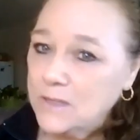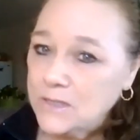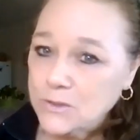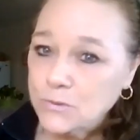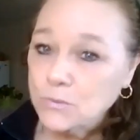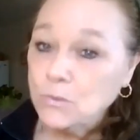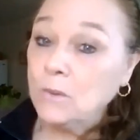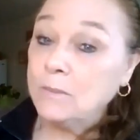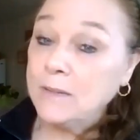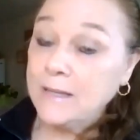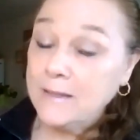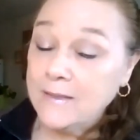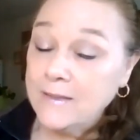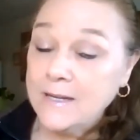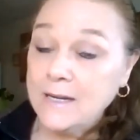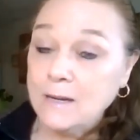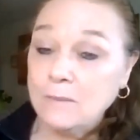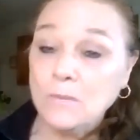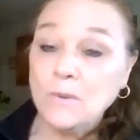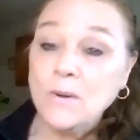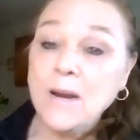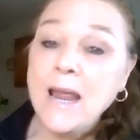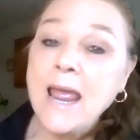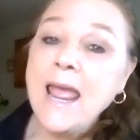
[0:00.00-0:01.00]
which will be
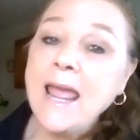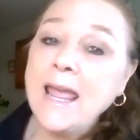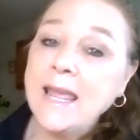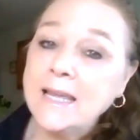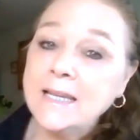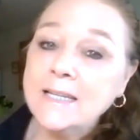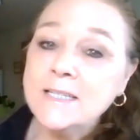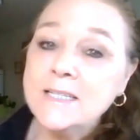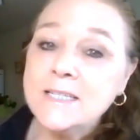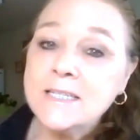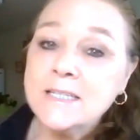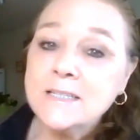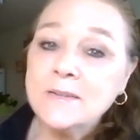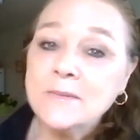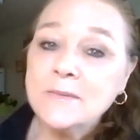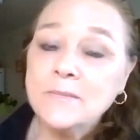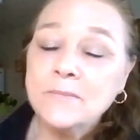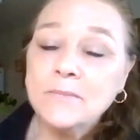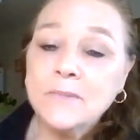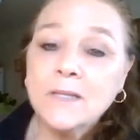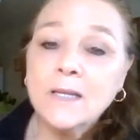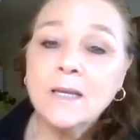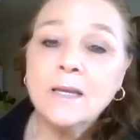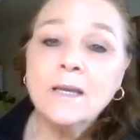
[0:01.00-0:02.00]
the number 8.
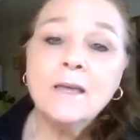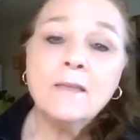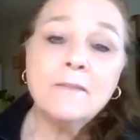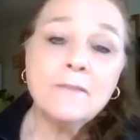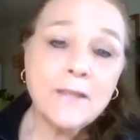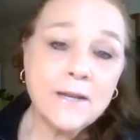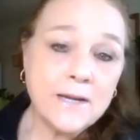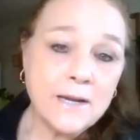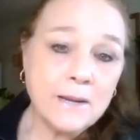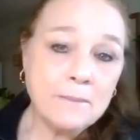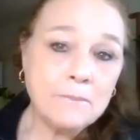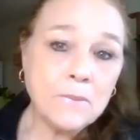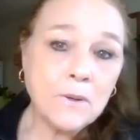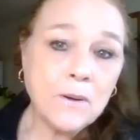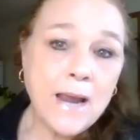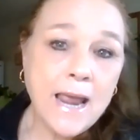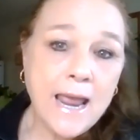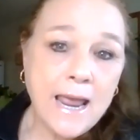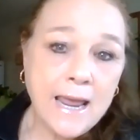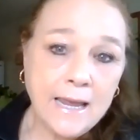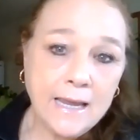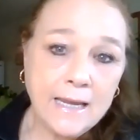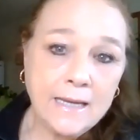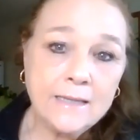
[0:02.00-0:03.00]
The
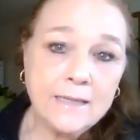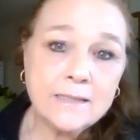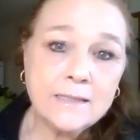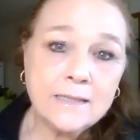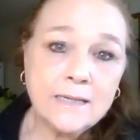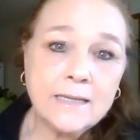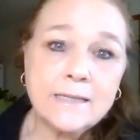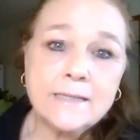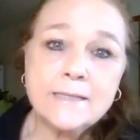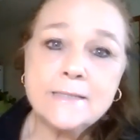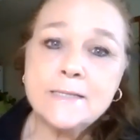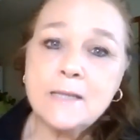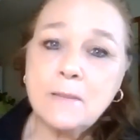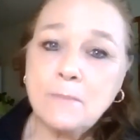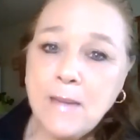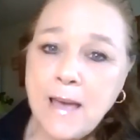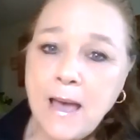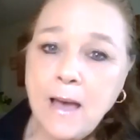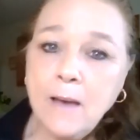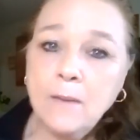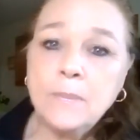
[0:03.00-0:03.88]
number 8 is